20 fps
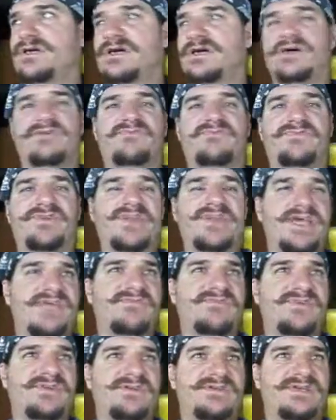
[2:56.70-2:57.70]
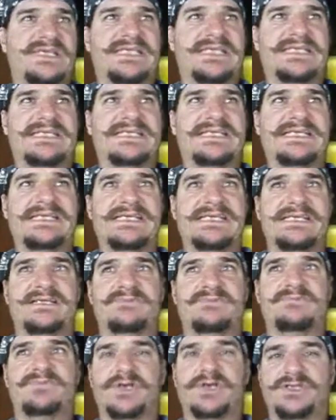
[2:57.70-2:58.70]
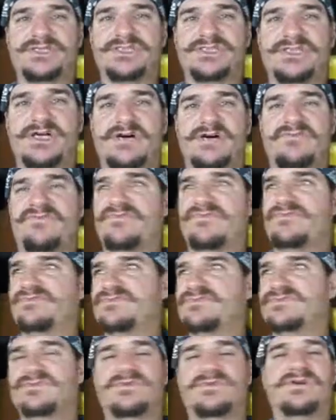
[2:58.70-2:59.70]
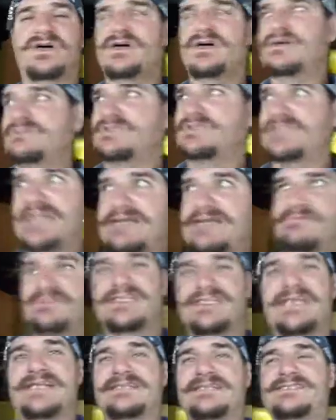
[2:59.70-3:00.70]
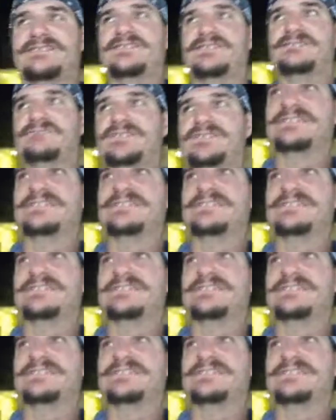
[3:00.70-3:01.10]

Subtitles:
of the Navy in the Persian Gulf will all simultaneously be